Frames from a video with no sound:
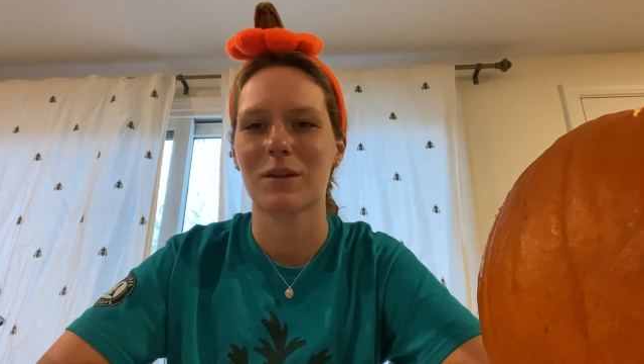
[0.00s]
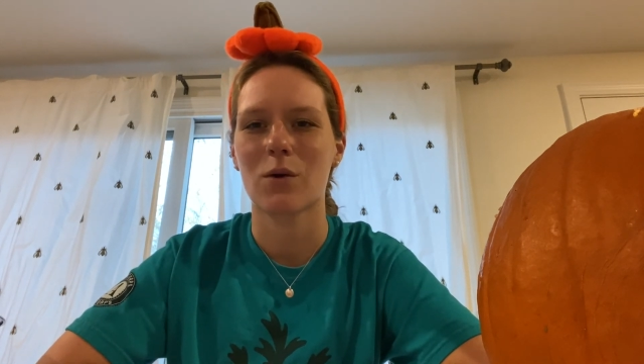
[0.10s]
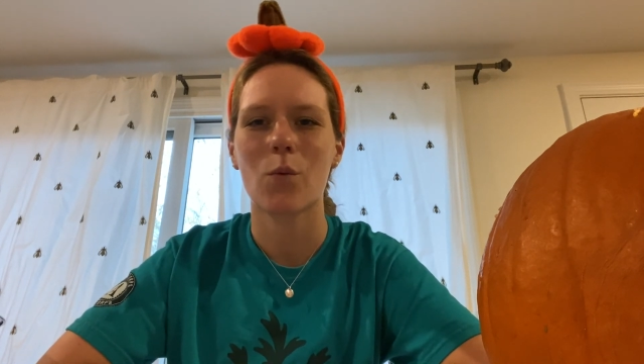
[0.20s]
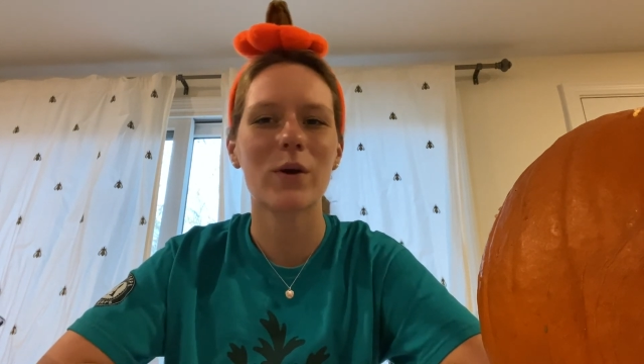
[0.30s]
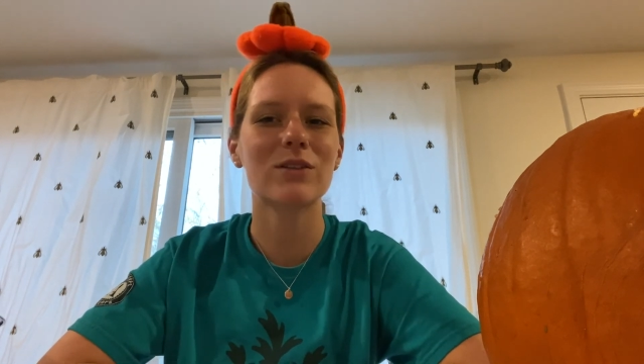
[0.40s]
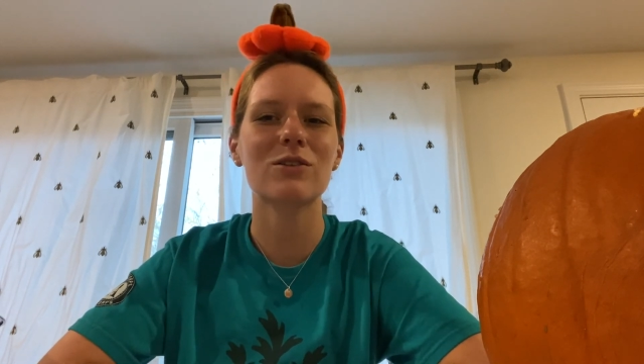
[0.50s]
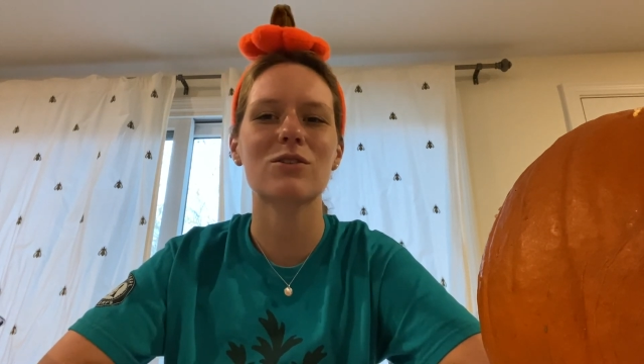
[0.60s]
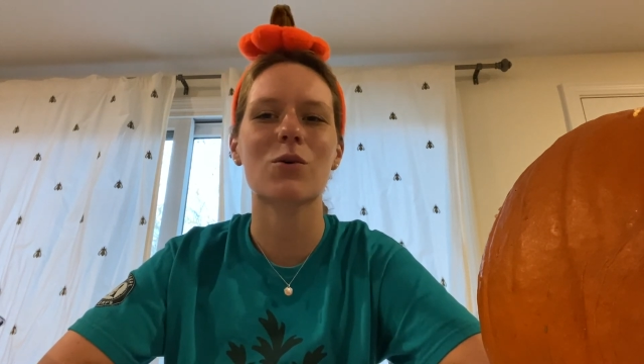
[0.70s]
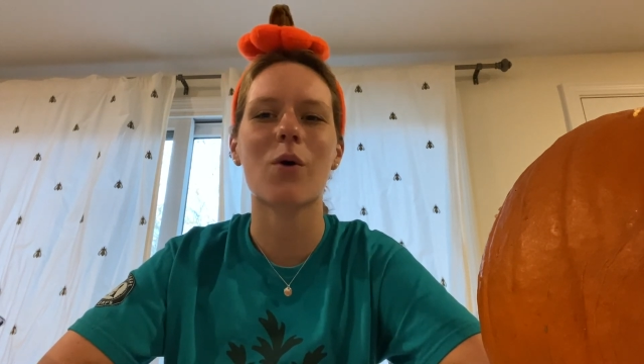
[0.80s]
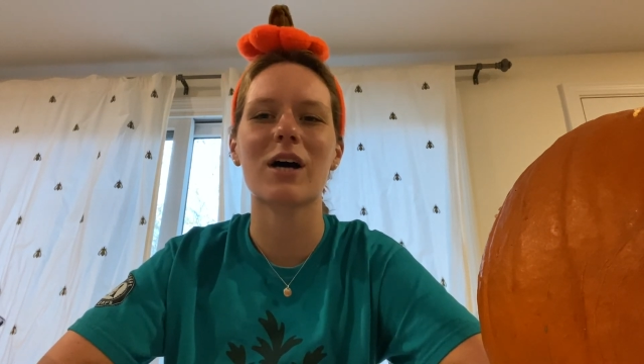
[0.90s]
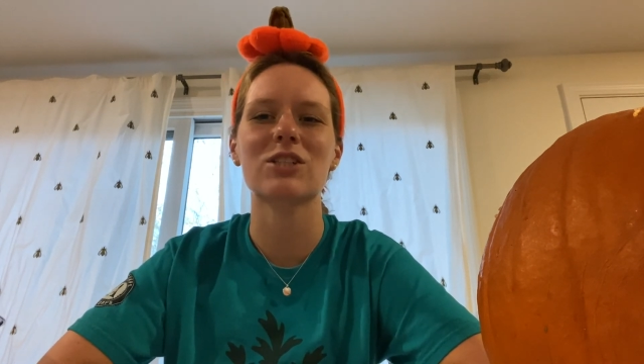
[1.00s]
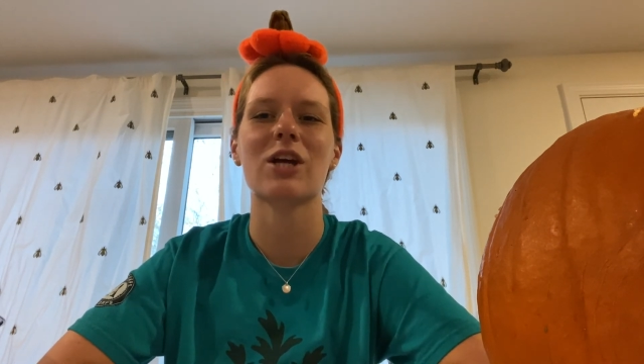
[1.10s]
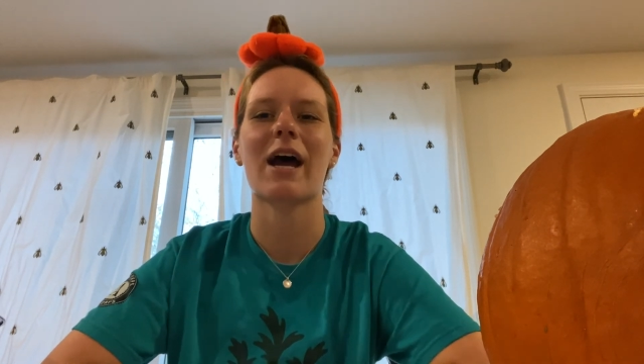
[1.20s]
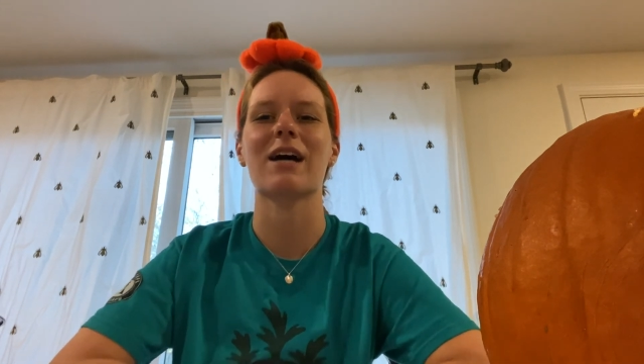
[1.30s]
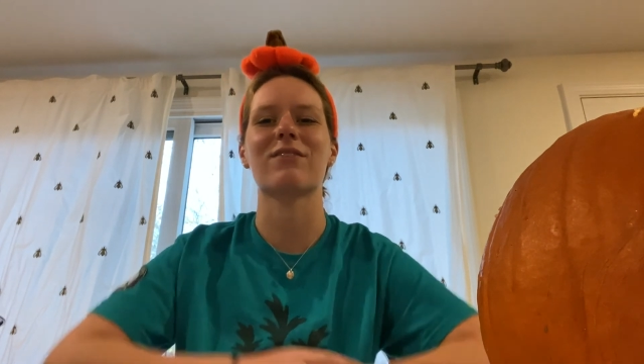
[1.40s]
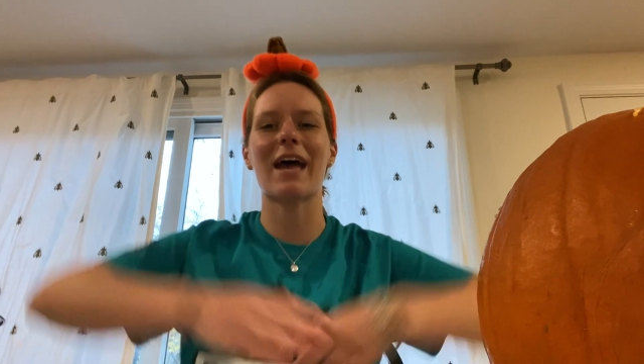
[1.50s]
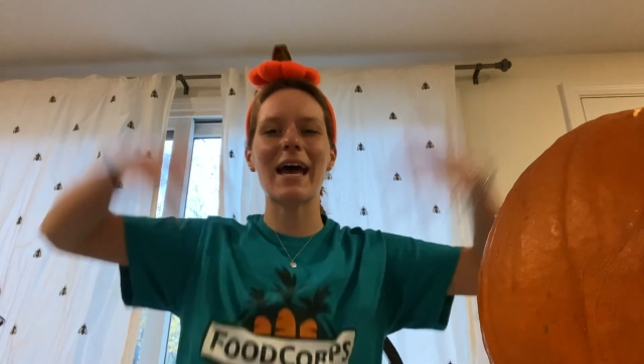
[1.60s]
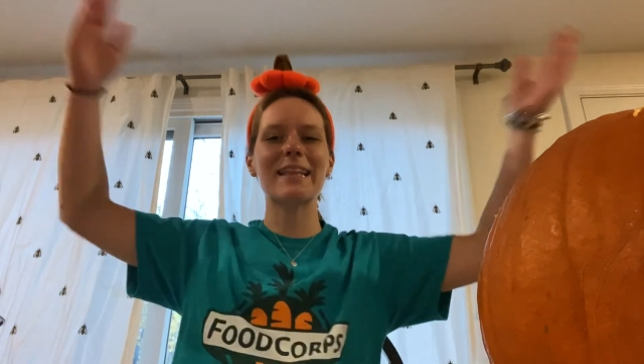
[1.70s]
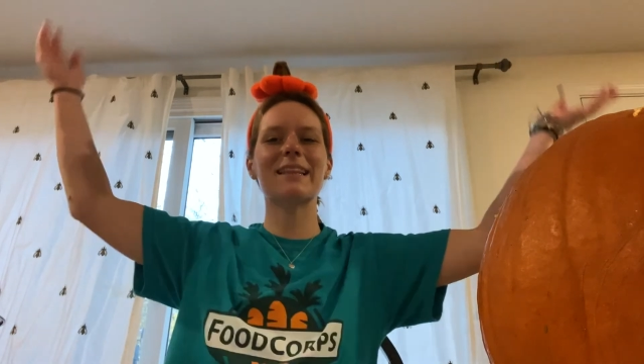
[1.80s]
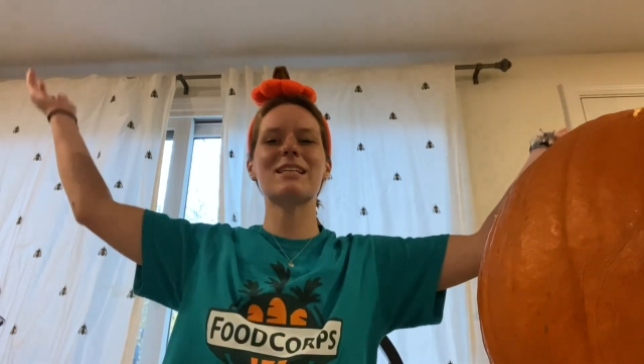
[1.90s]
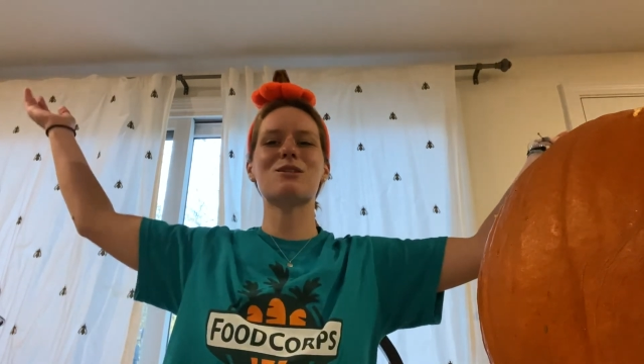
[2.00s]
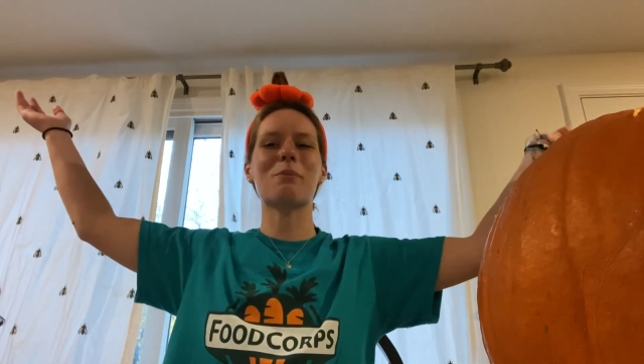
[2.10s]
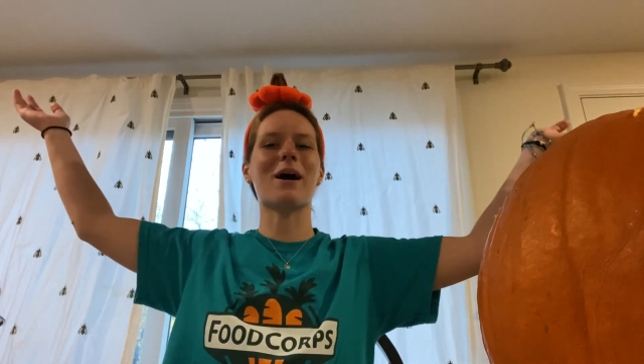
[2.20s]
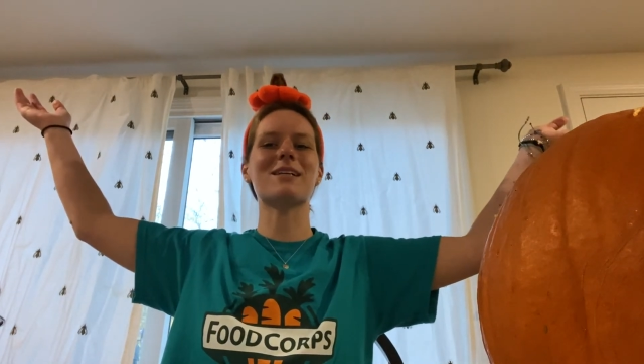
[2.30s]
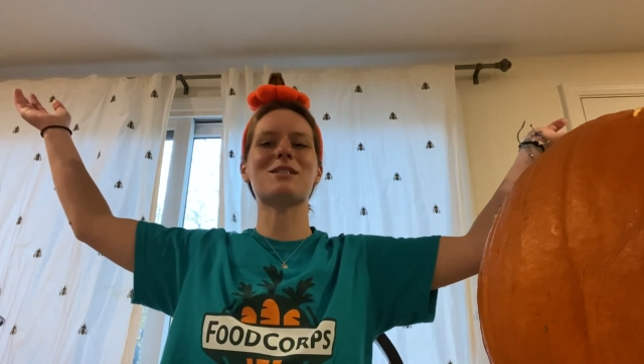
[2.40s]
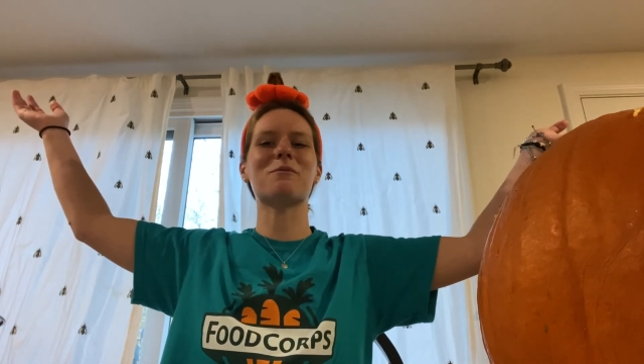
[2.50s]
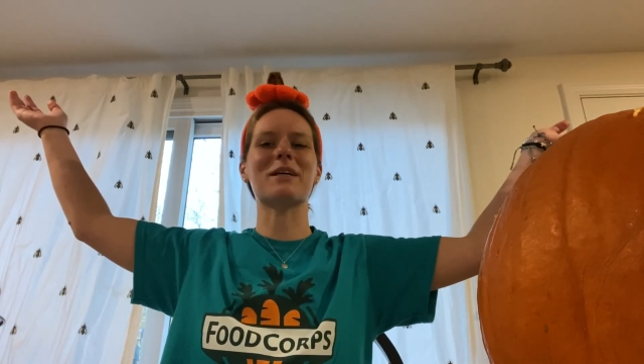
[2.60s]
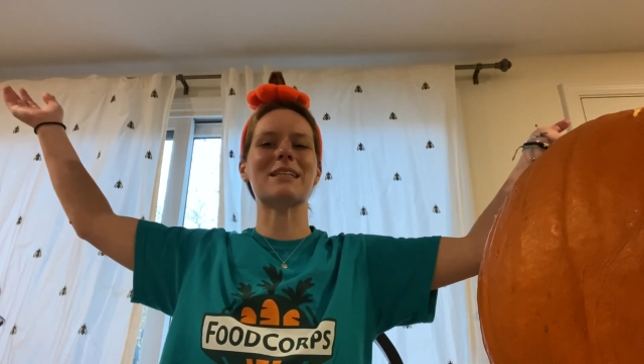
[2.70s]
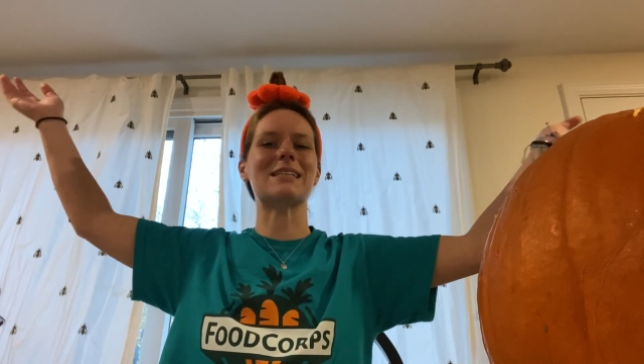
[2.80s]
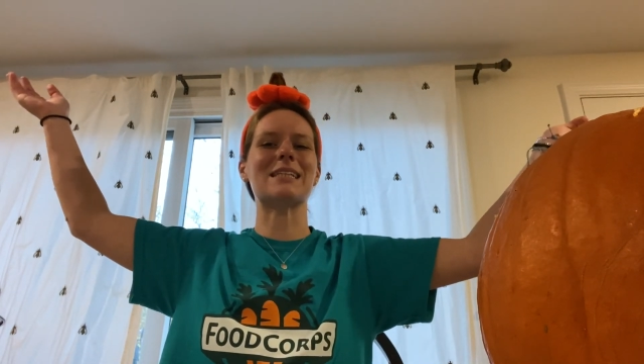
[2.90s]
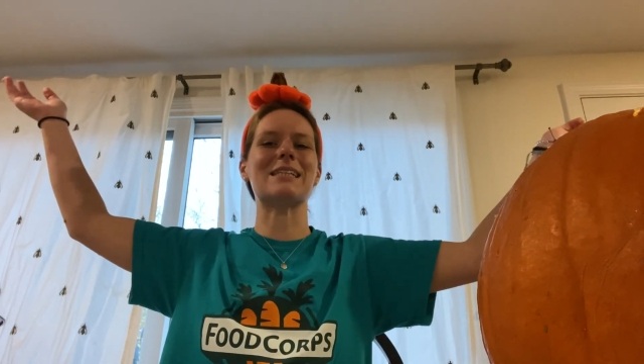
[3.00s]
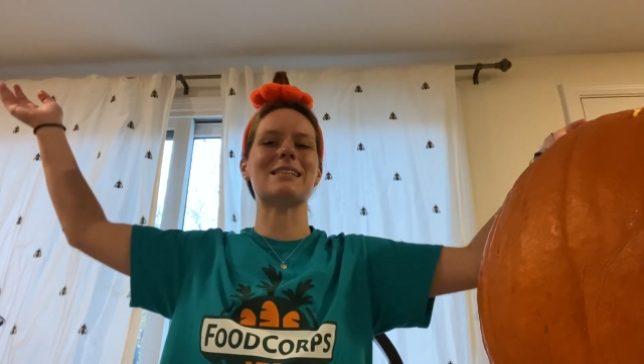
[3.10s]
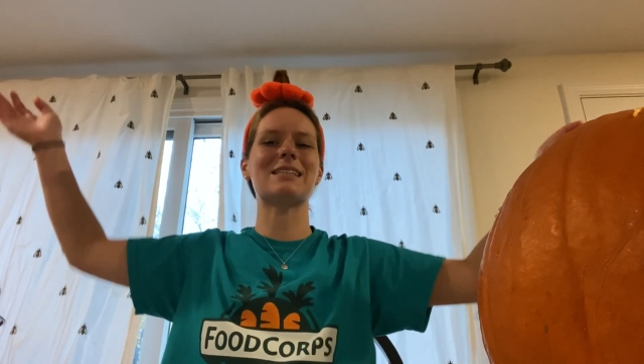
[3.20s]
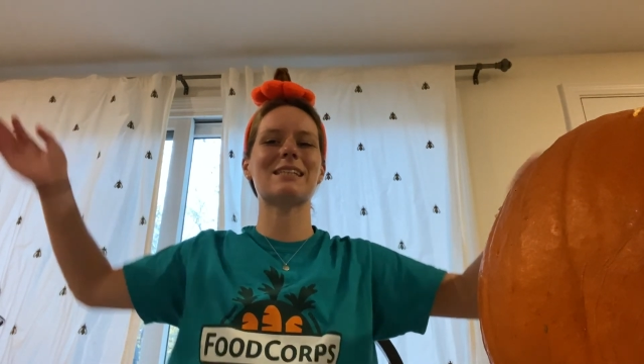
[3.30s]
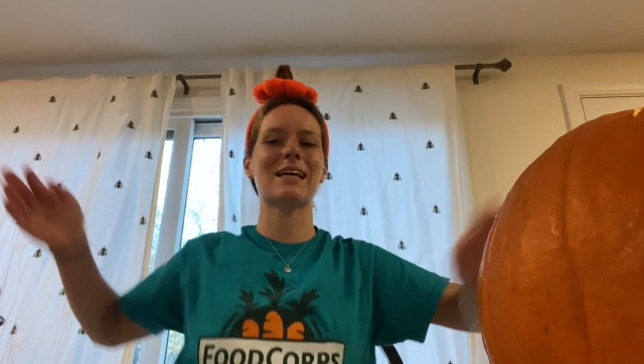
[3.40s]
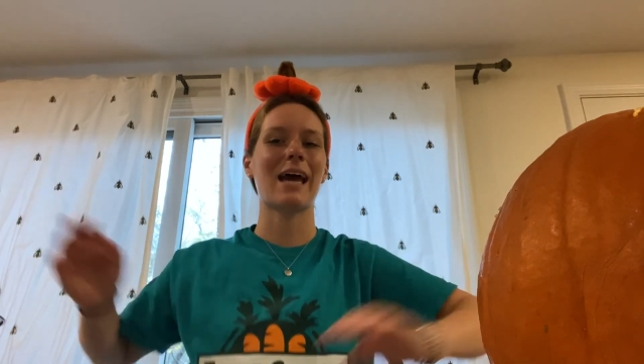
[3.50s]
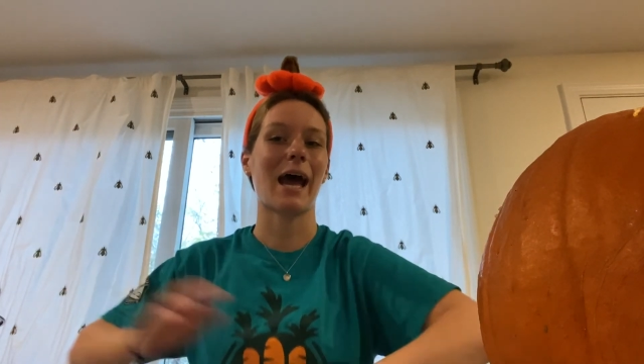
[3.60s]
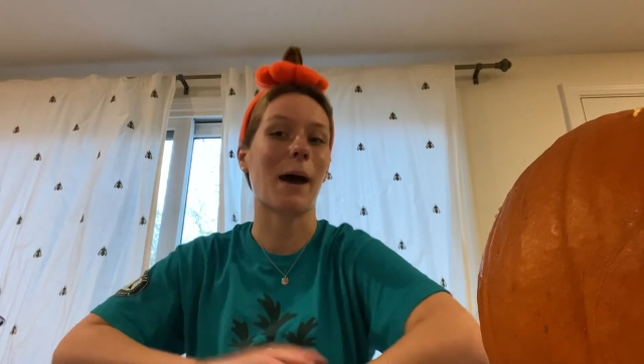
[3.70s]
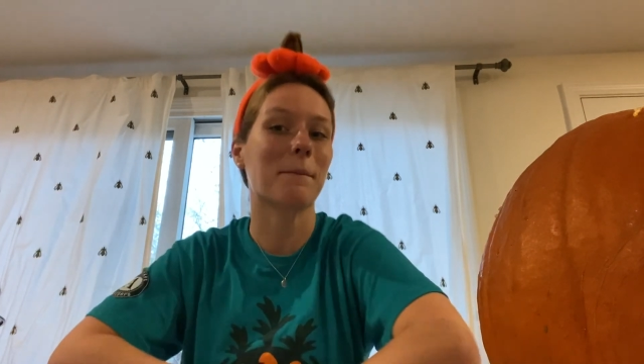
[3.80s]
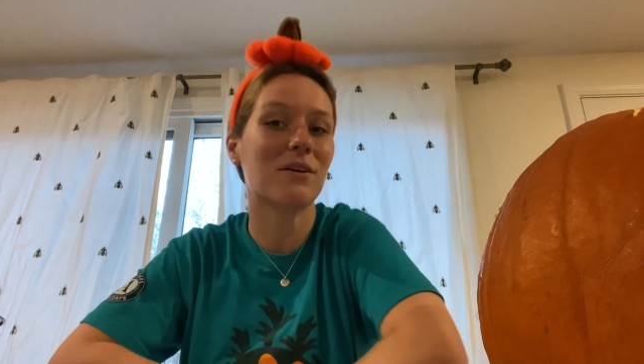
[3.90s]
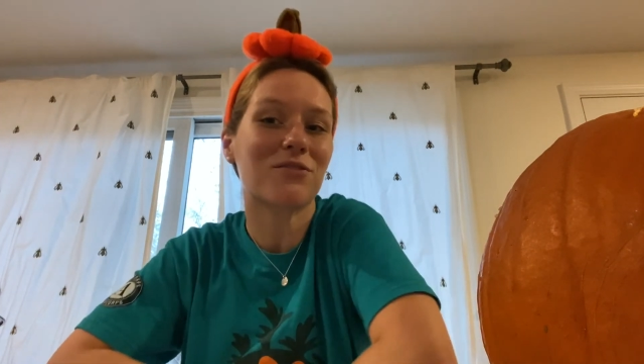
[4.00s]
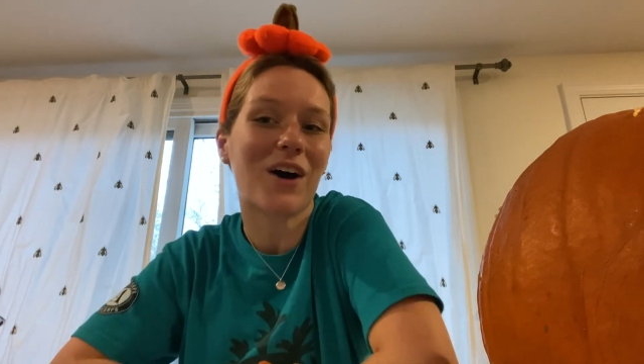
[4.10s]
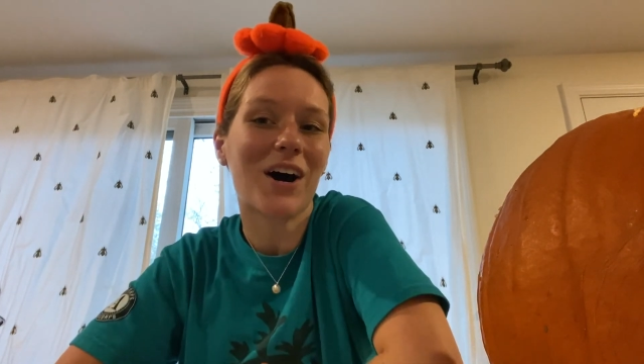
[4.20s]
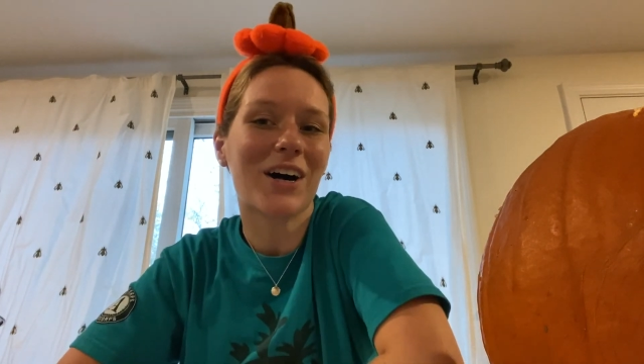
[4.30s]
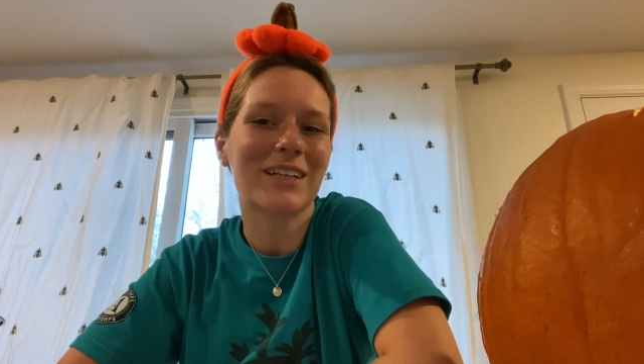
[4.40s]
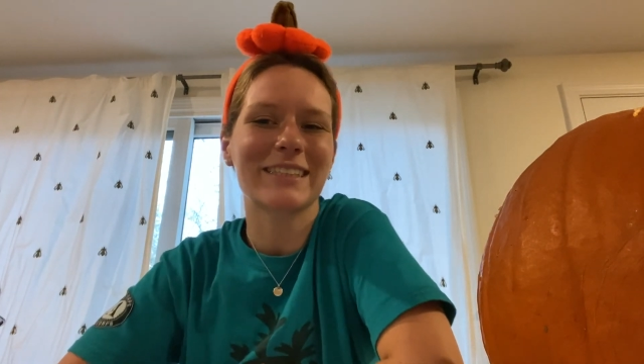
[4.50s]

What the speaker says: Winter squash have endless possibilities. Happy fall!